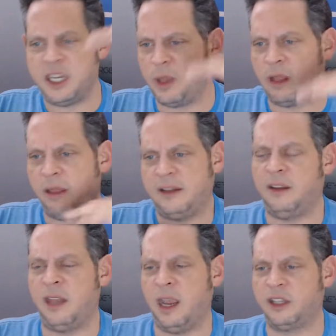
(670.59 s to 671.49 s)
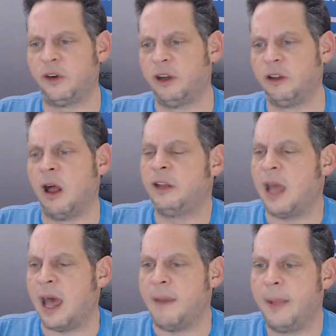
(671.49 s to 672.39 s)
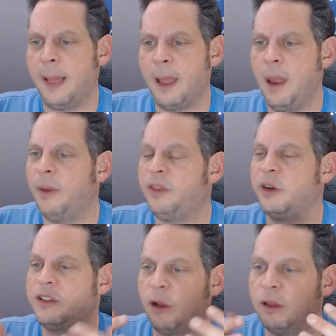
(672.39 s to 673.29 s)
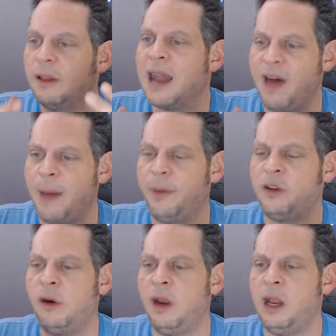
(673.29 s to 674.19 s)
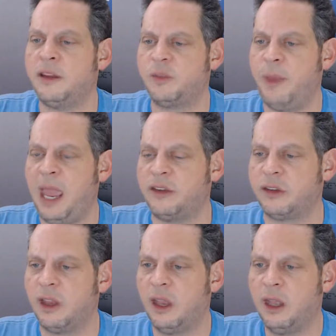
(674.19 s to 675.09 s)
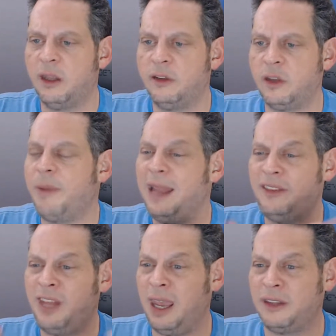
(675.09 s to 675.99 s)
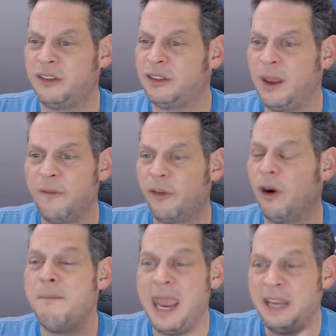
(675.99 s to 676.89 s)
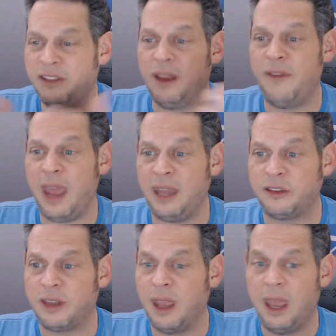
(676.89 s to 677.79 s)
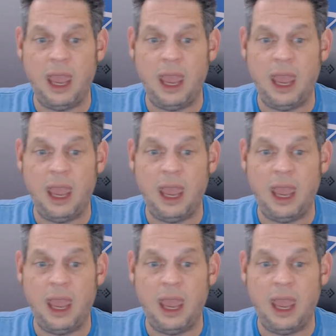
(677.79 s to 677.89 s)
He's been collecting tickets for a long time, but there's still a lot of opportunity in the space to buy tickets for amazing events.